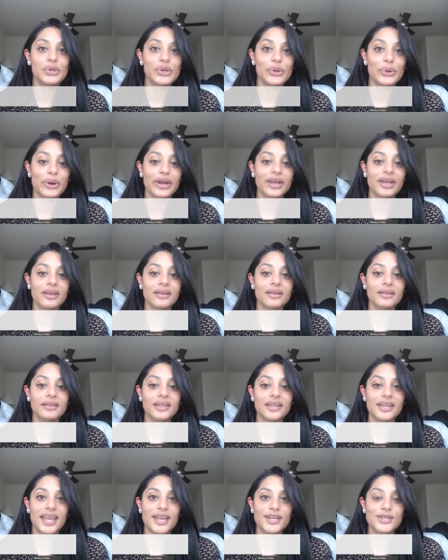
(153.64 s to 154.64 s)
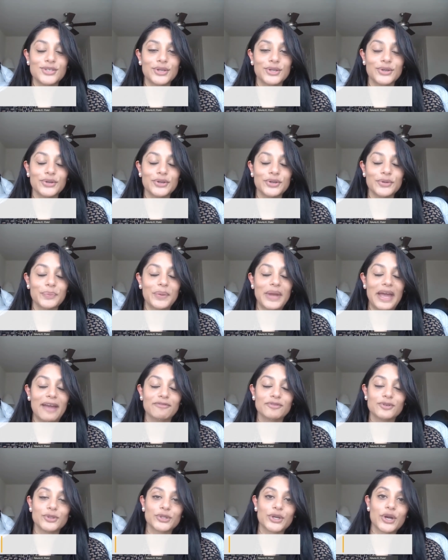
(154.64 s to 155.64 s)
York litigation group.
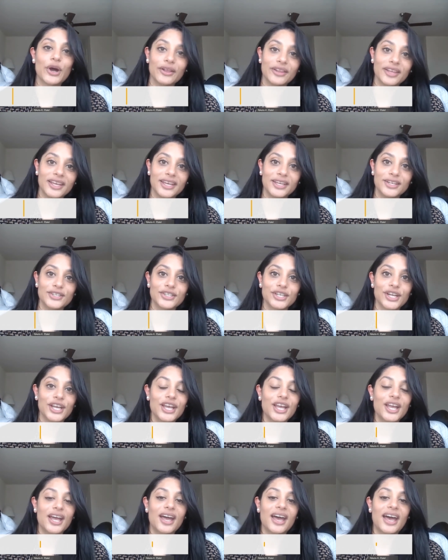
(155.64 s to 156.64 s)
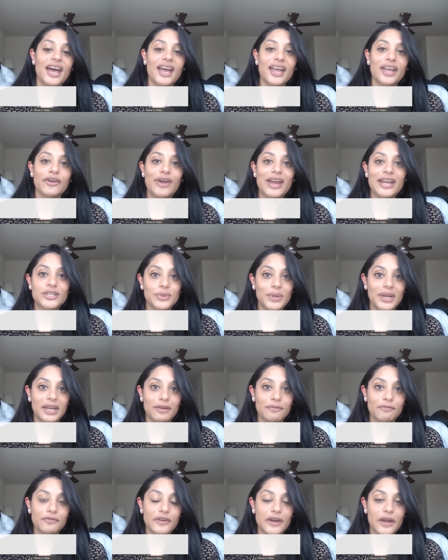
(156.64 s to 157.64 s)
After college, I
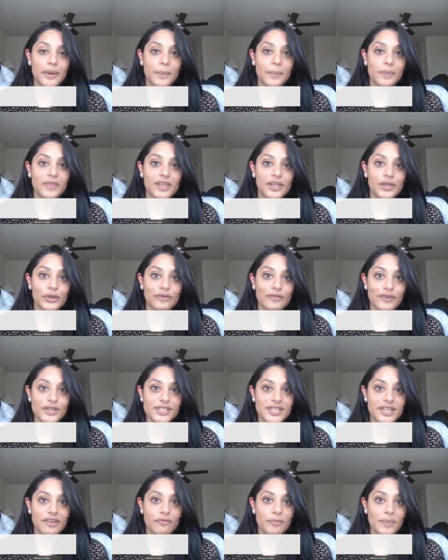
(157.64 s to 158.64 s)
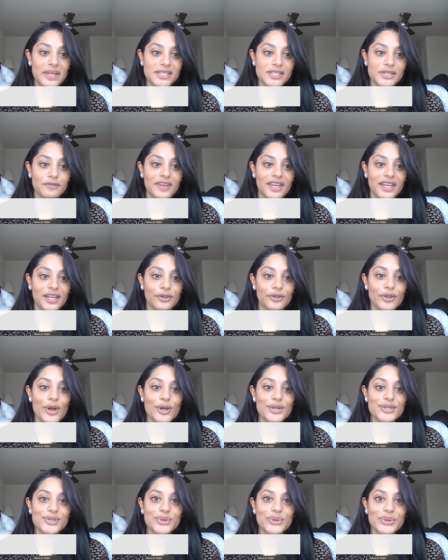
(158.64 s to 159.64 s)
graduated from the University of Pennsylvania
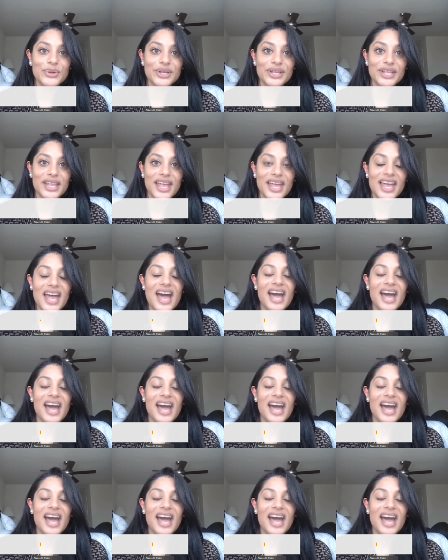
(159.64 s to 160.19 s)
Law School.